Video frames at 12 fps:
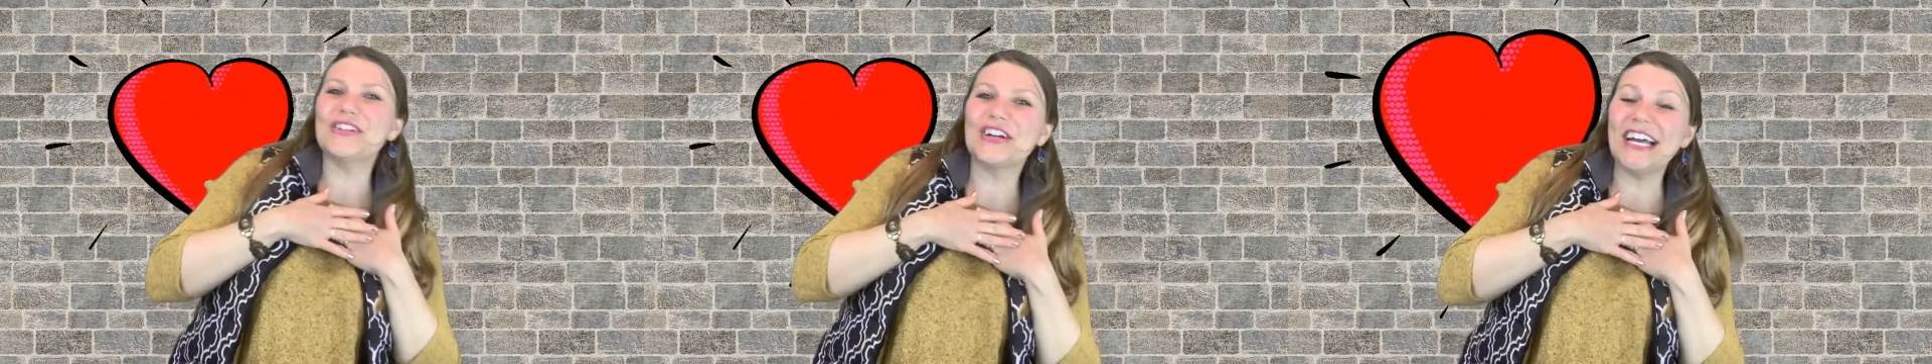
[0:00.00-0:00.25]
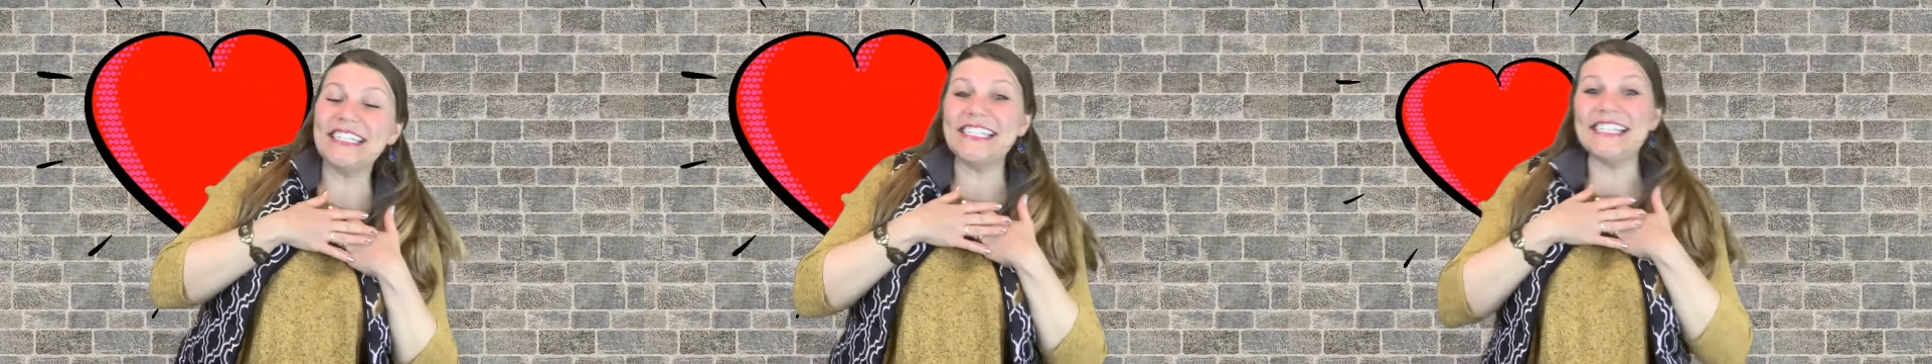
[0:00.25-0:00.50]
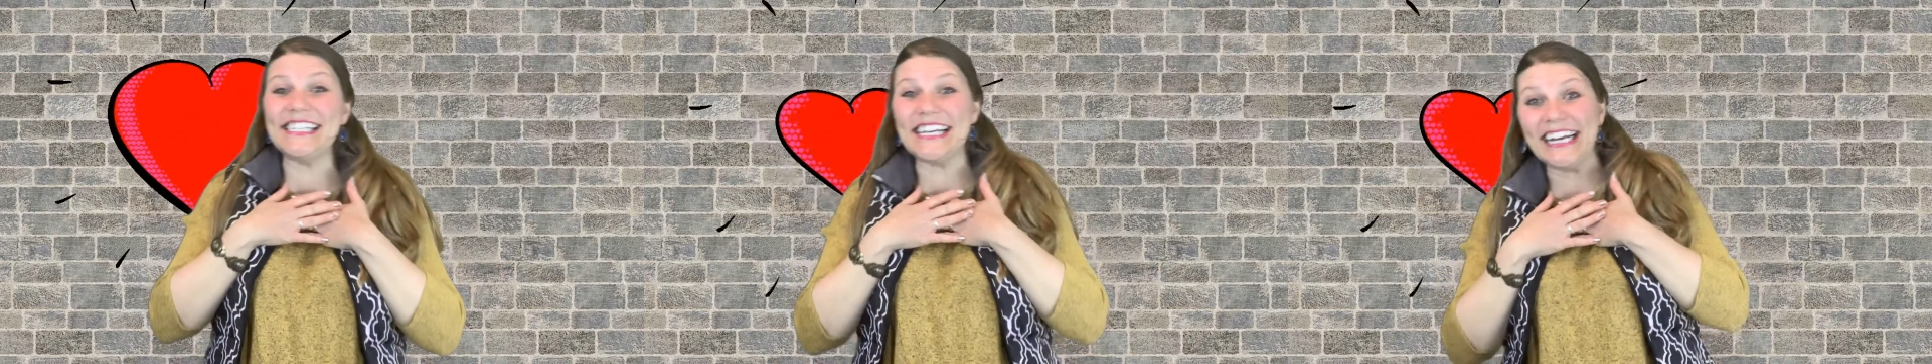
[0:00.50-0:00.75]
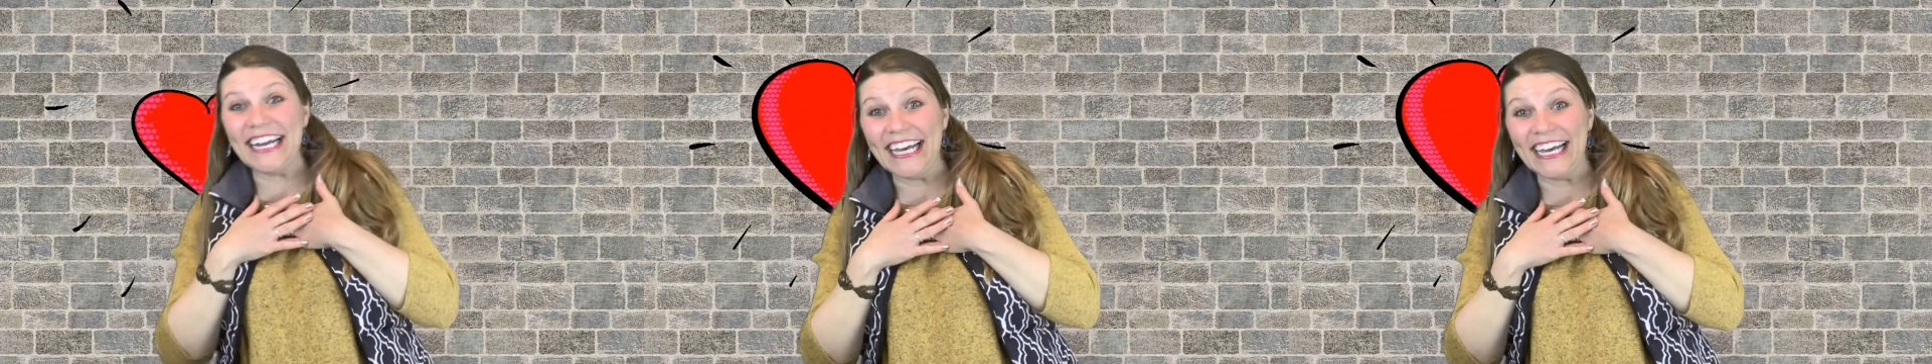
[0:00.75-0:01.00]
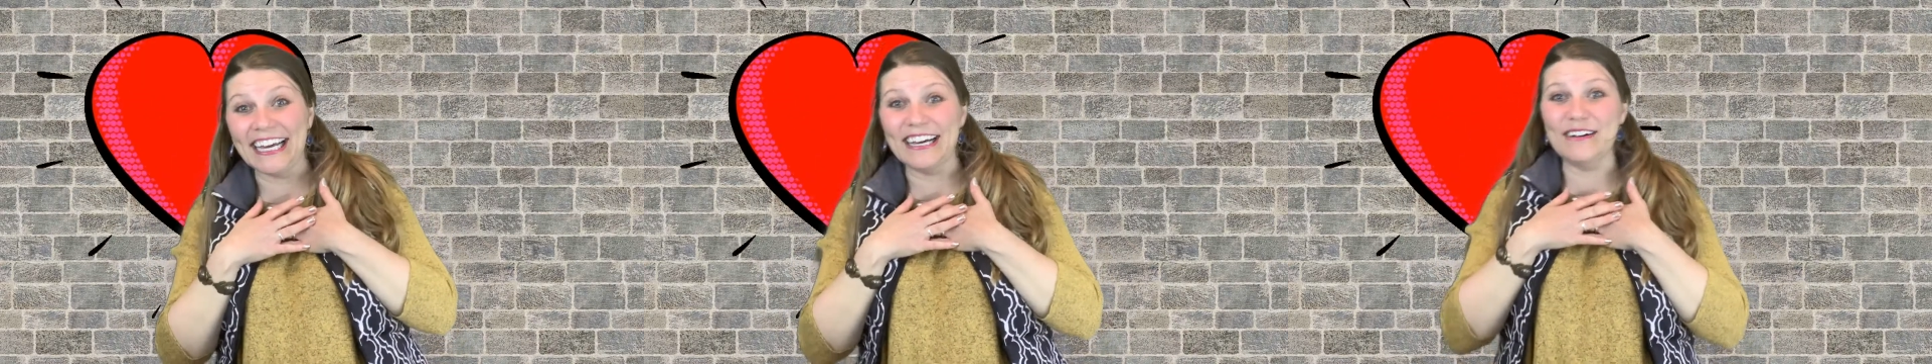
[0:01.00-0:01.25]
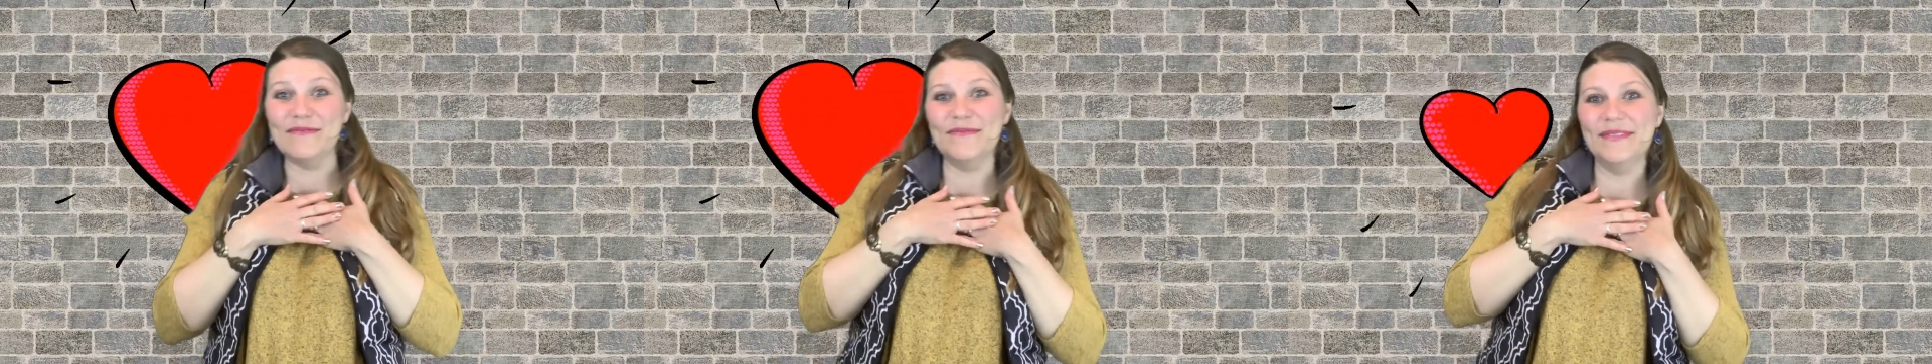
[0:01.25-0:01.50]
trusts in
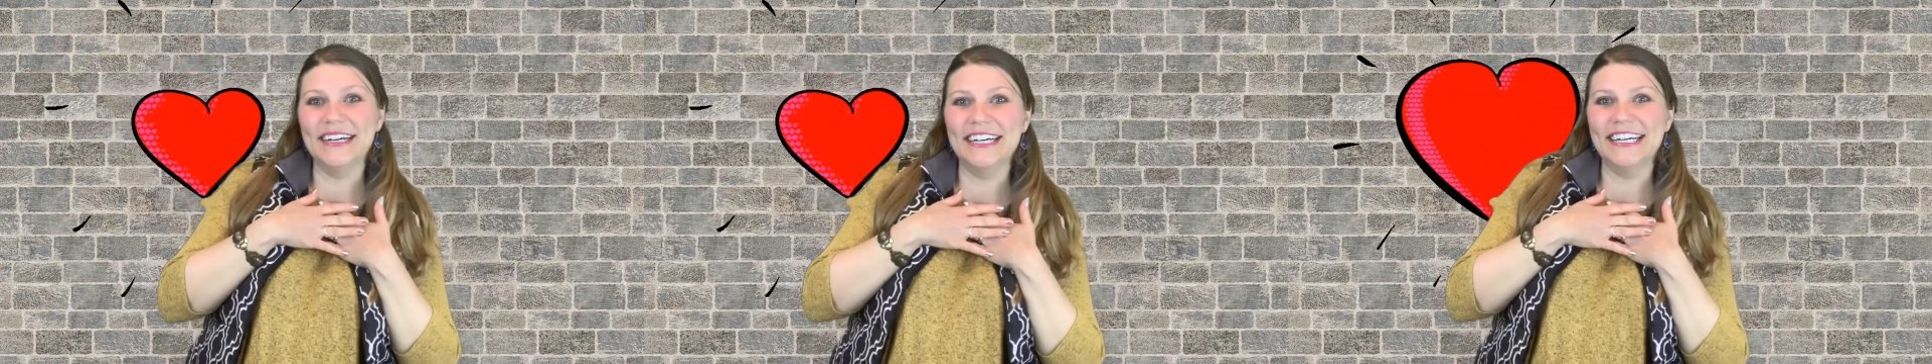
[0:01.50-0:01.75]
him